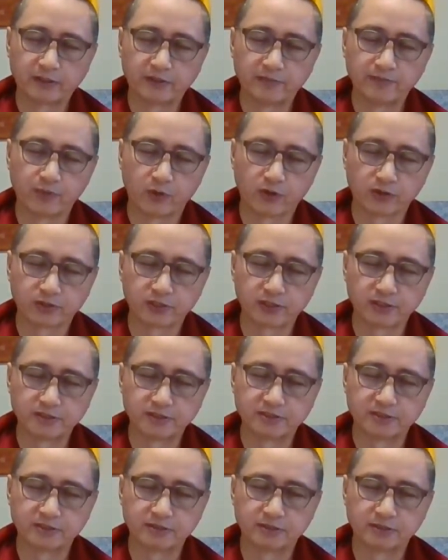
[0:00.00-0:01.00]

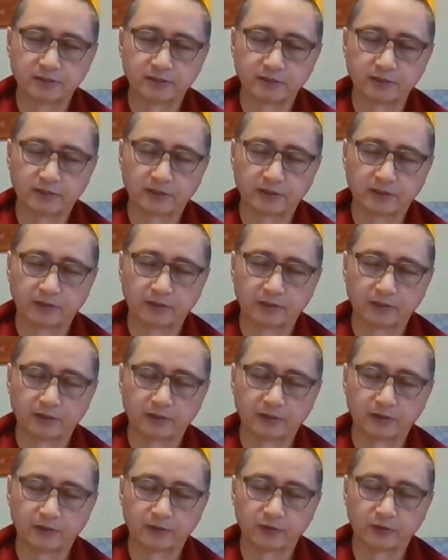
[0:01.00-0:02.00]
important
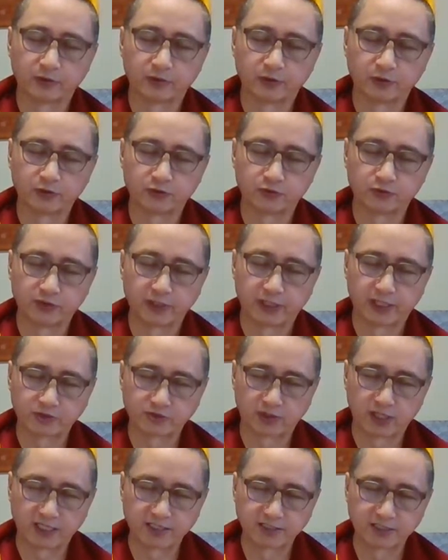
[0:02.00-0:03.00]
to the
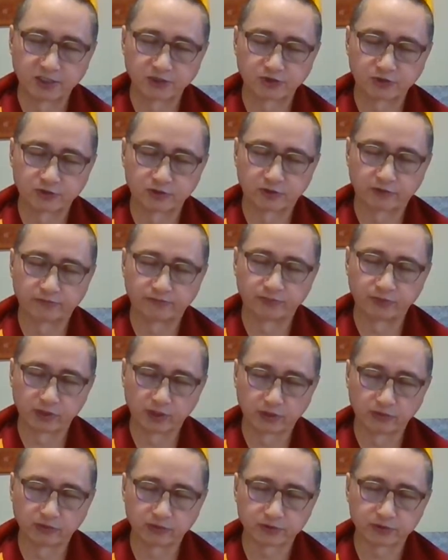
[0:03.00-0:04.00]
actualization of
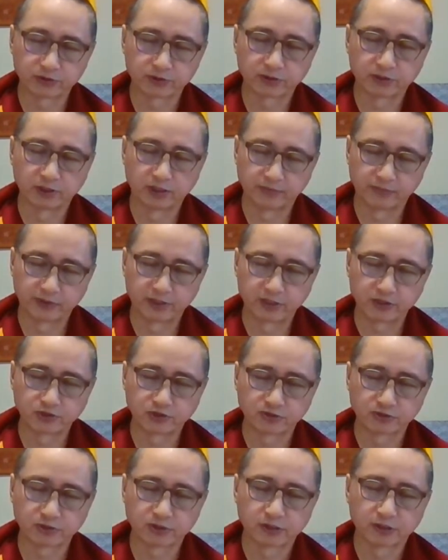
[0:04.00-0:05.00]
Buddhahood,
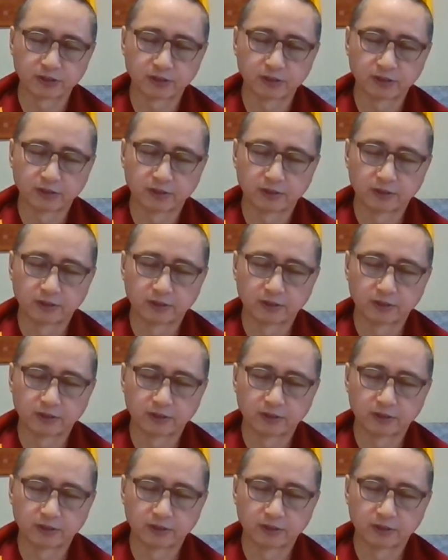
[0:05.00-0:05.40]
liberation.